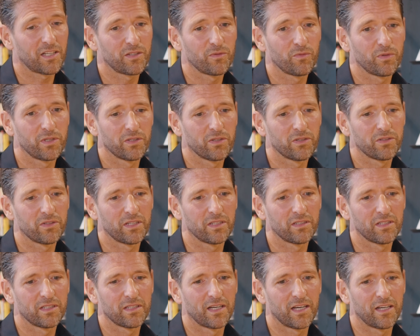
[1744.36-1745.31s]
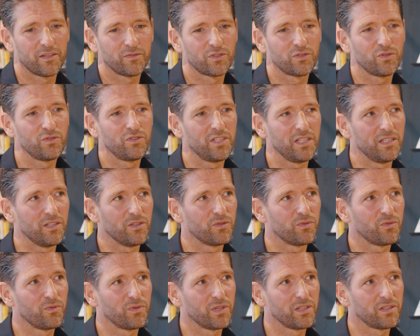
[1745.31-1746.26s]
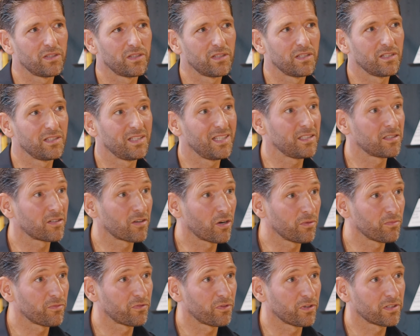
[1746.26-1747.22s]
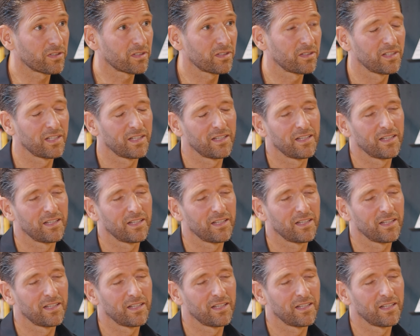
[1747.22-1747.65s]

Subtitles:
I will have to deal with the discomfort,